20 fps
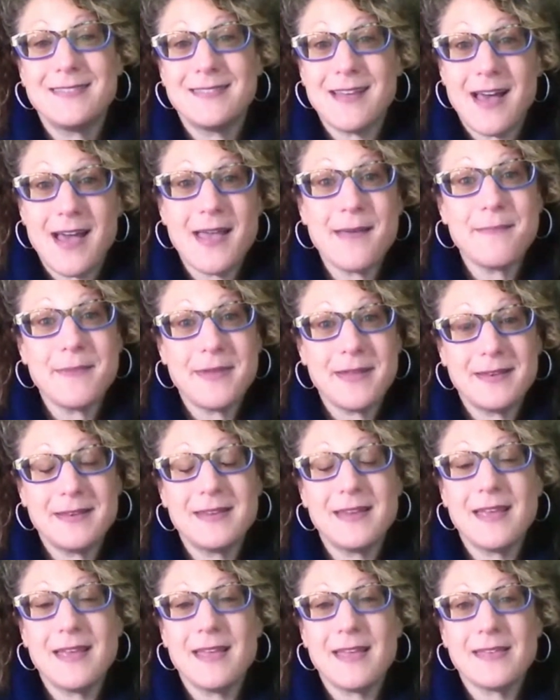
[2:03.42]

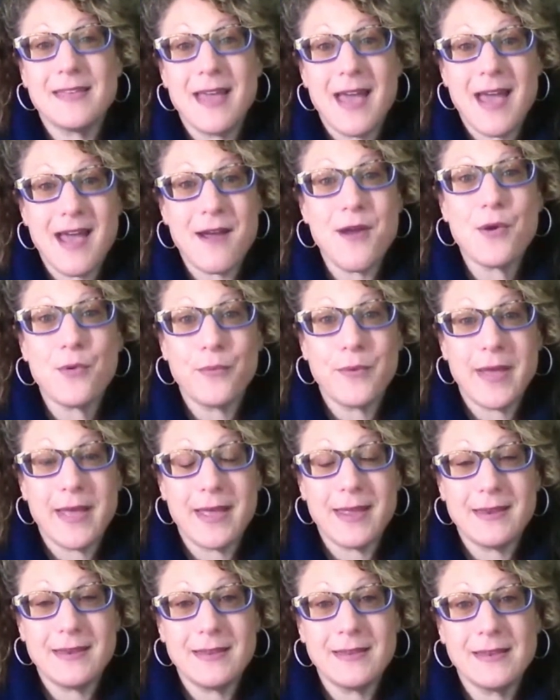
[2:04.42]
diamond carat
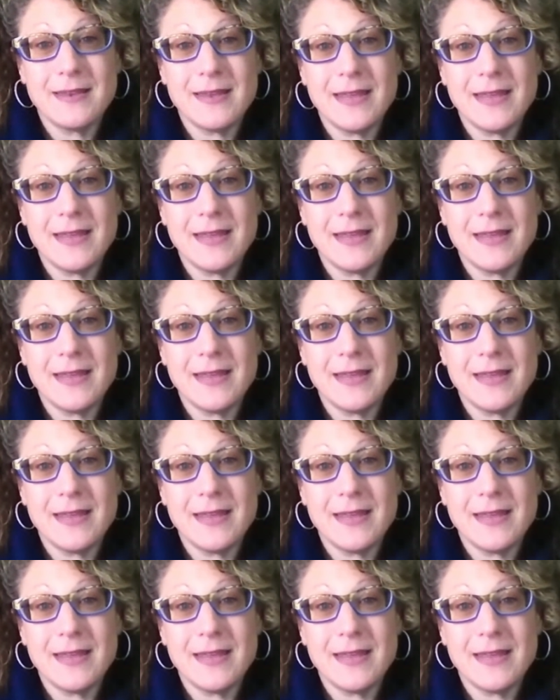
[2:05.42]
weight